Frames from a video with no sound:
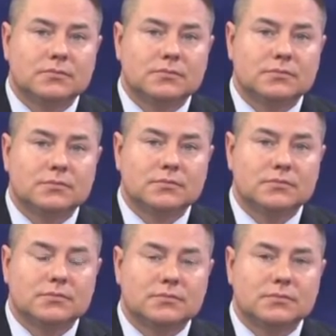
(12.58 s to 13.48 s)

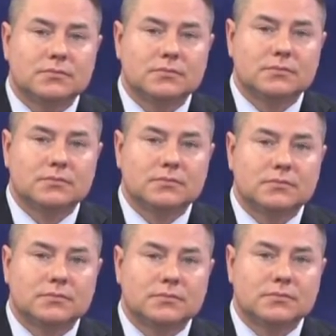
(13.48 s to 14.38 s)

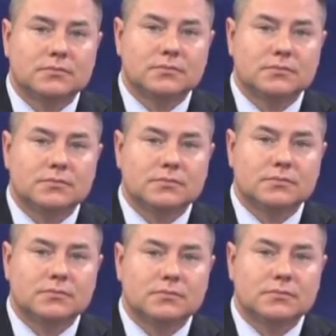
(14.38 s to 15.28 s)

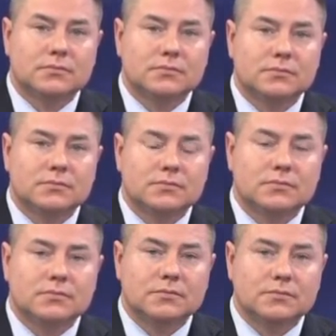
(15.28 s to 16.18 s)

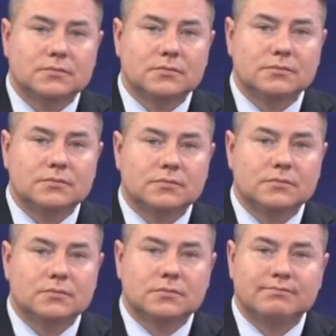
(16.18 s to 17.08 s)

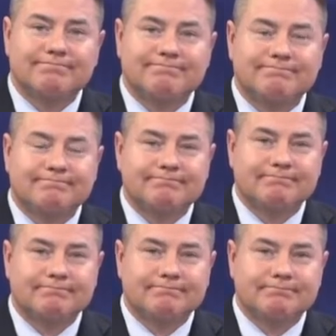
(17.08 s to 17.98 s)

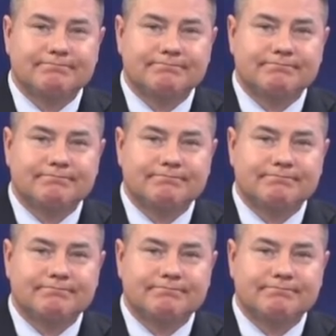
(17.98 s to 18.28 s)
(silent)